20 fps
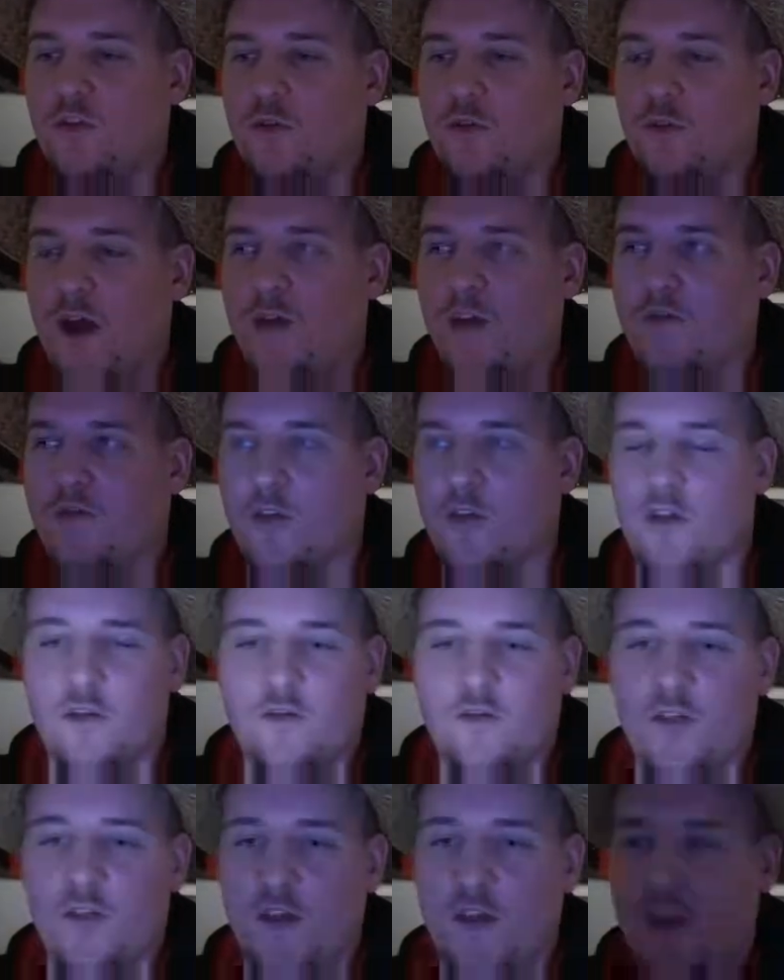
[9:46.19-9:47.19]
right, for
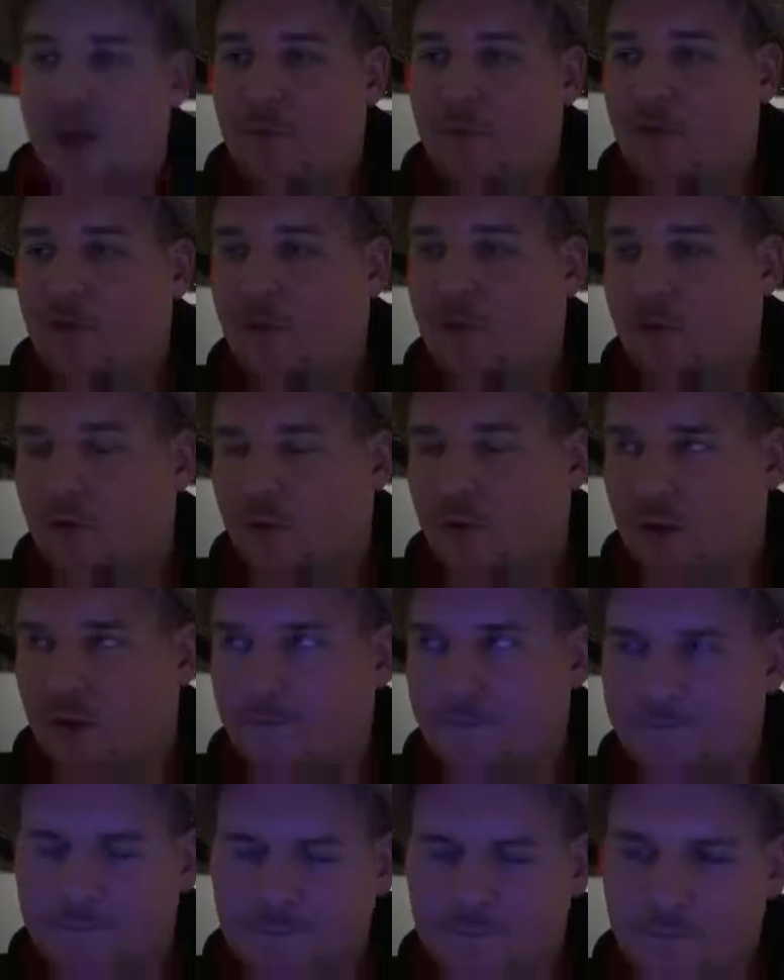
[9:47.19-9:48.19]
the games community.
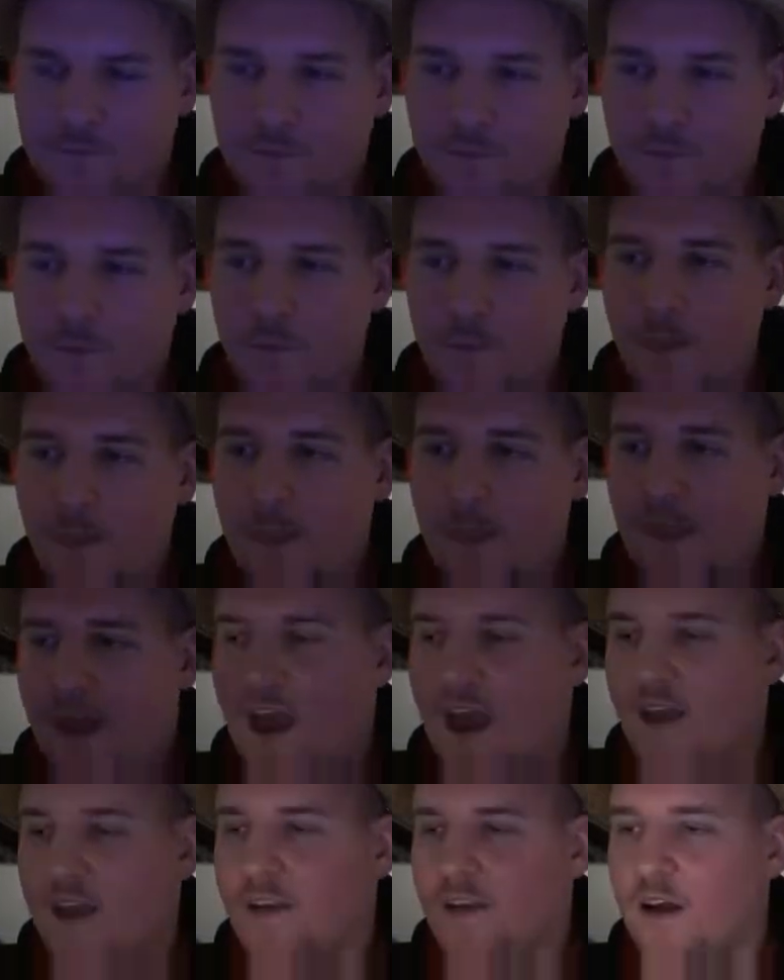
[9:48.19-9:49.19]

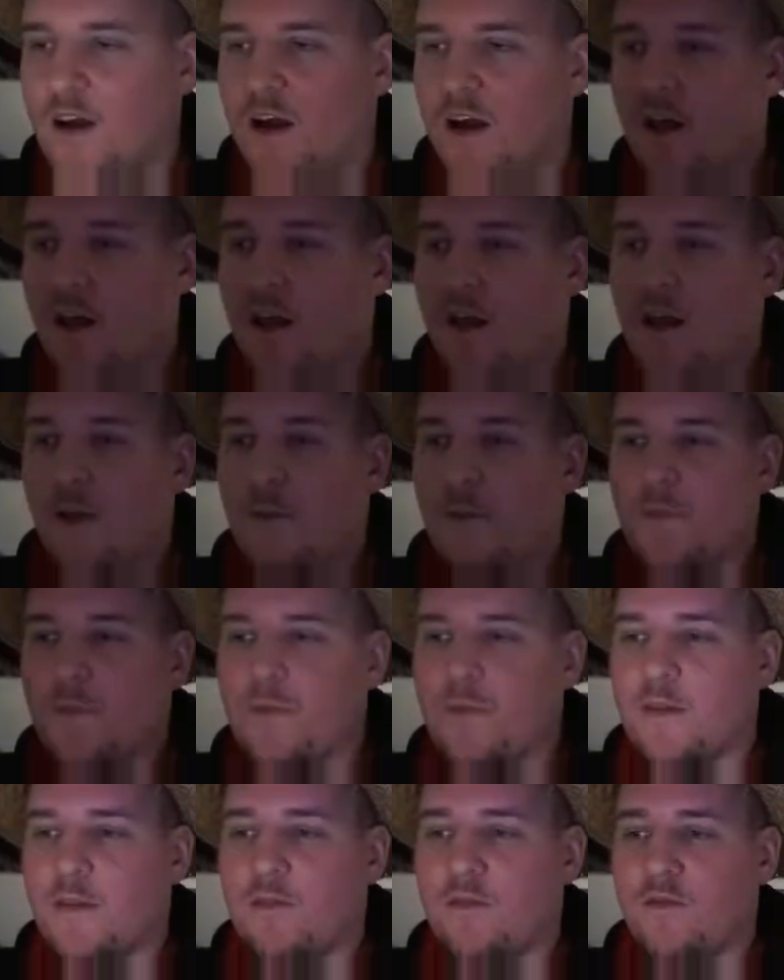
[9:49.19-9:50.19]
And
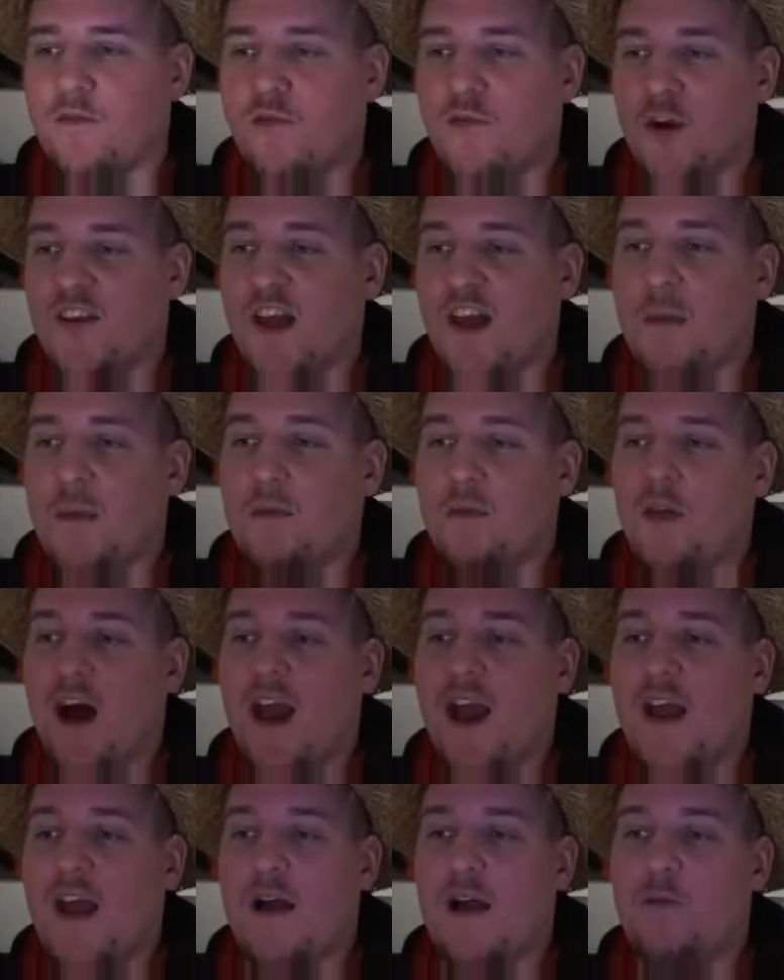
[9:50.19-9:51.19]
for example,
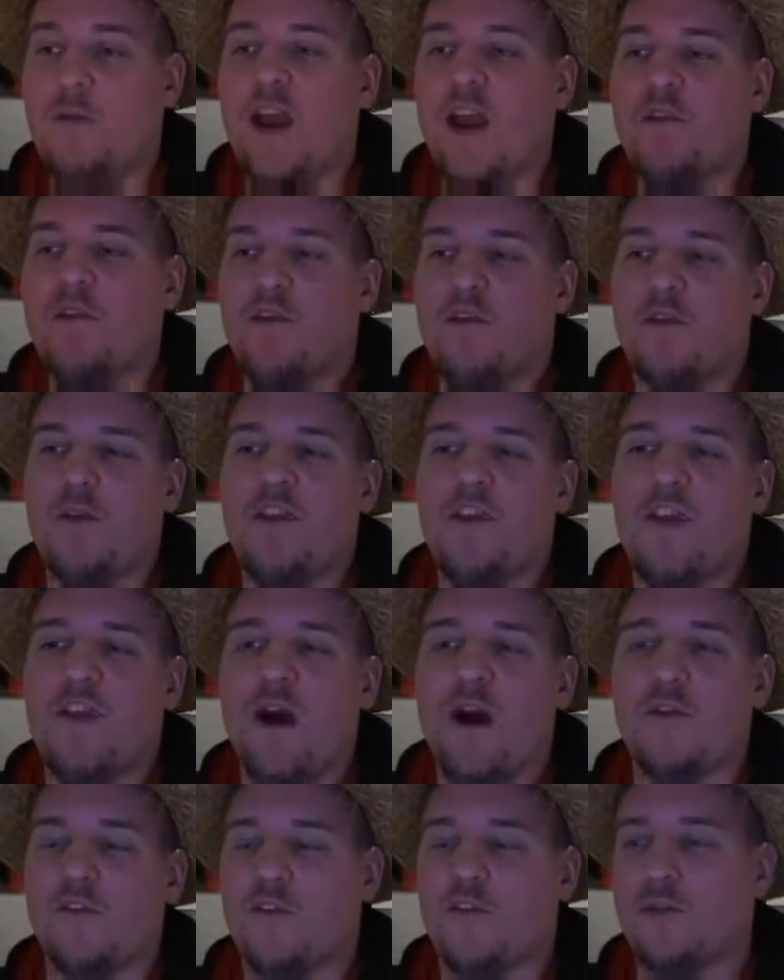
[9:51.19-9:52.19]
we have
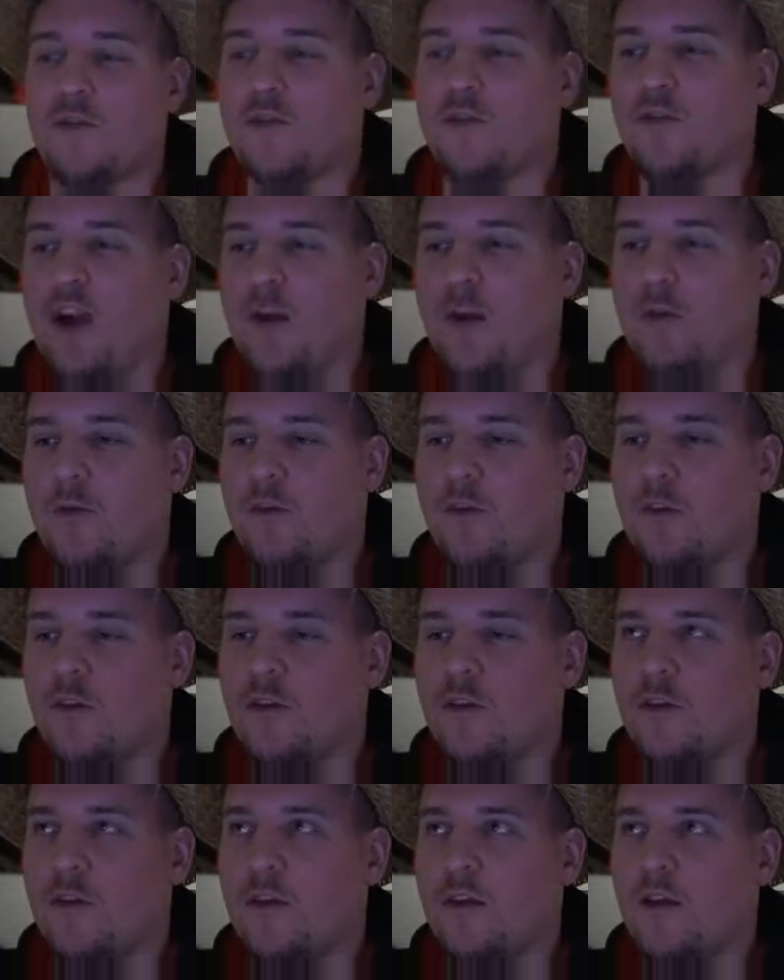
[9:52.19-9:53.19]
3,000
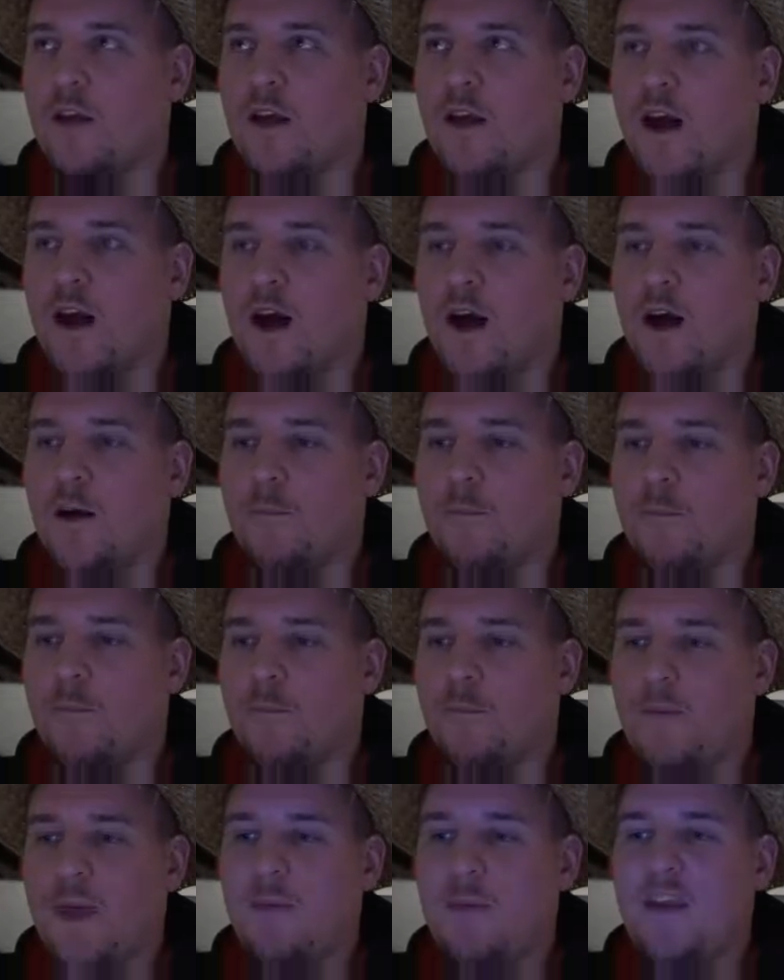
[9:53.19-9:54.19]
subscribers.
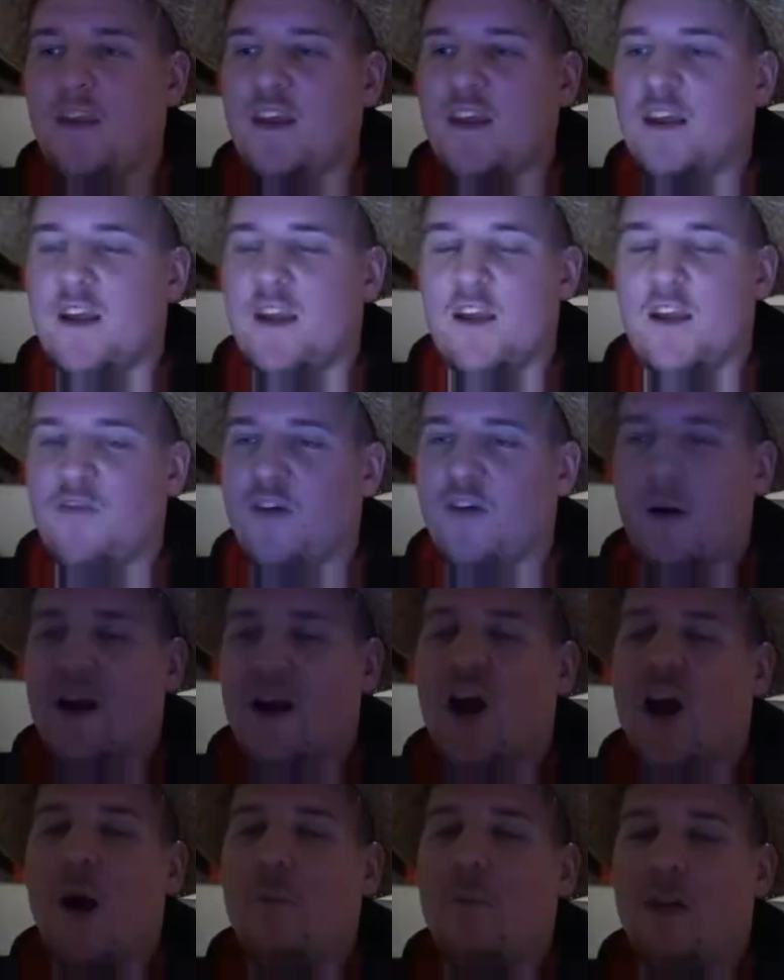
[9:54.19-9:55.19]
Maybe if a
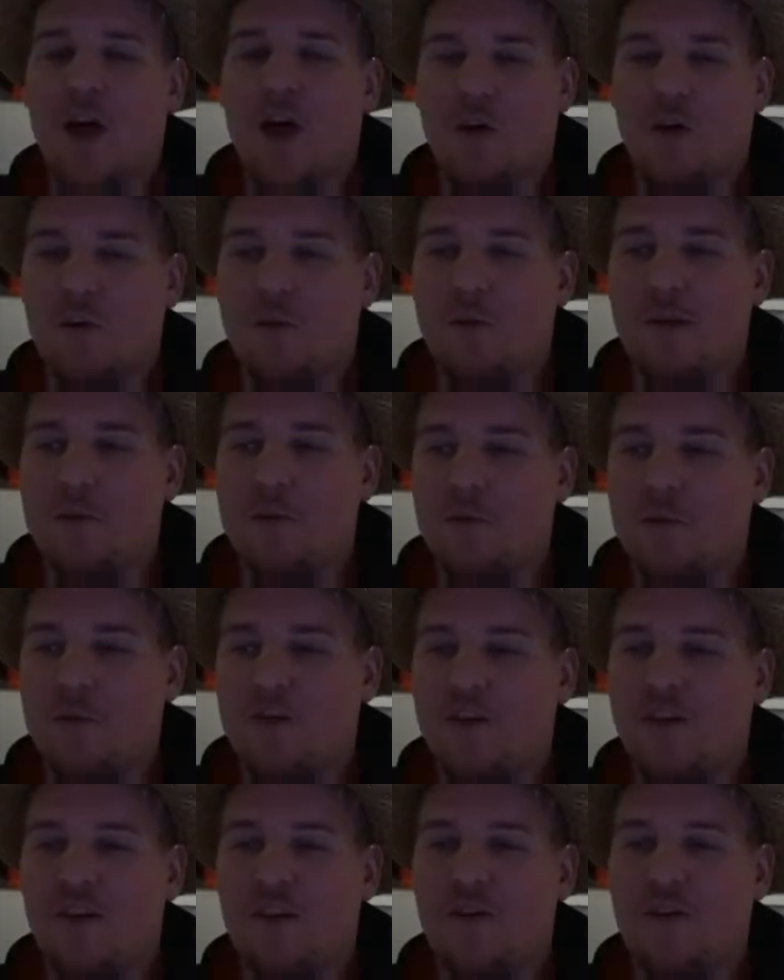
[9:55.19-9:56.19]
couple hundred people will
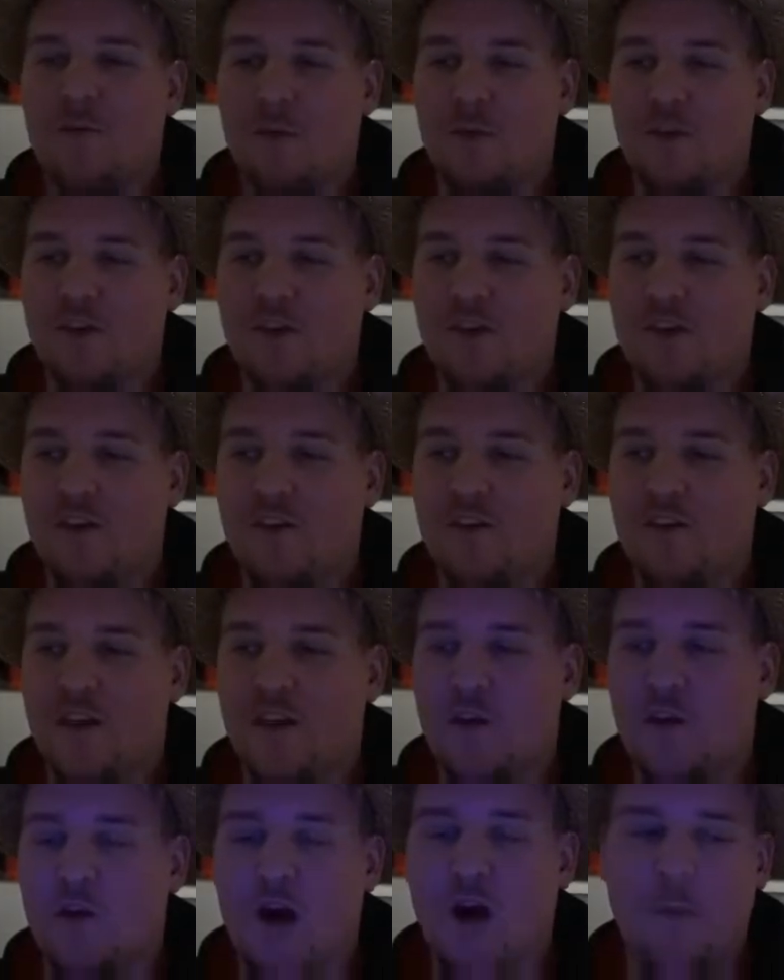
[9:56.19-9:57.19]
see this
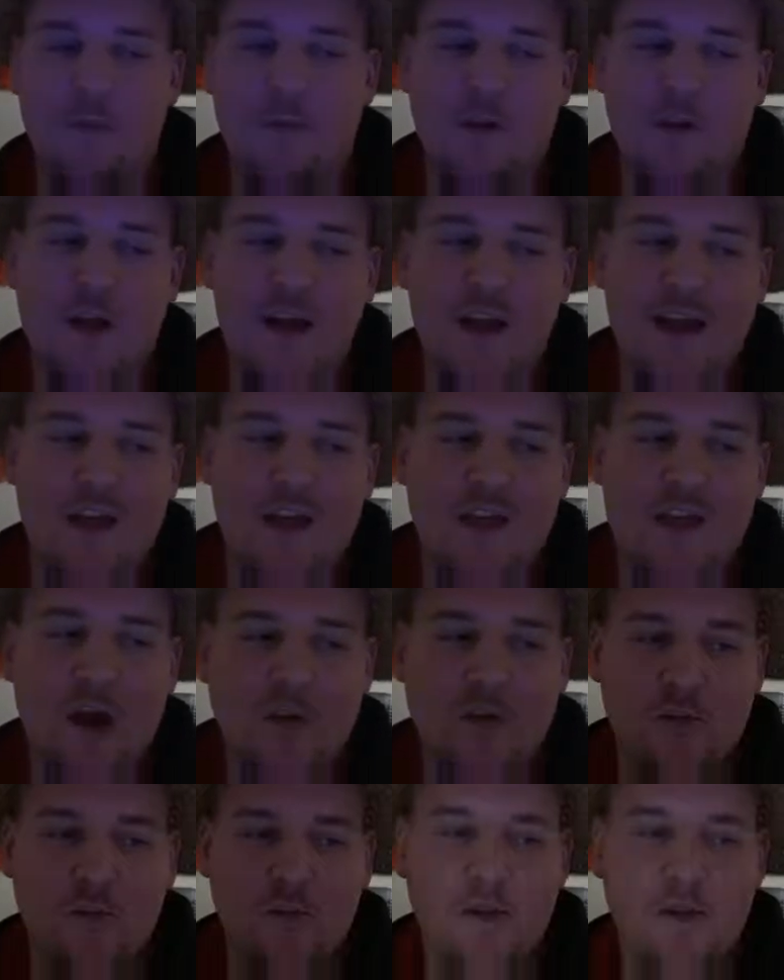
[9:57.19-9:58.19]
video, a couple
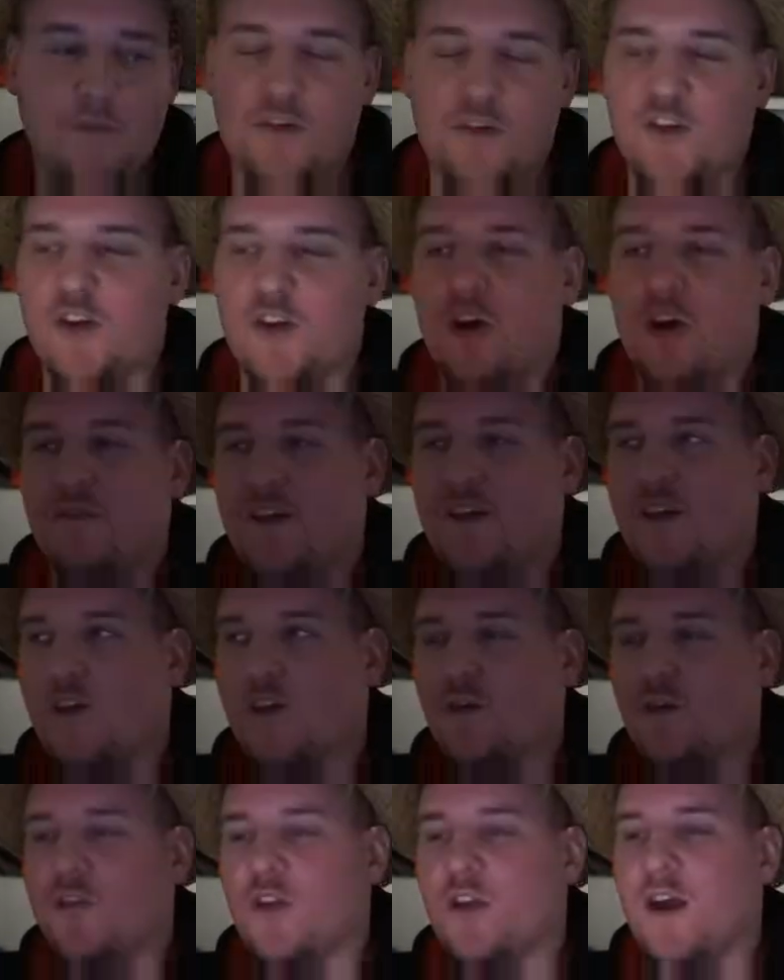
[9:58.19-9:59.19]
thousand people see our videos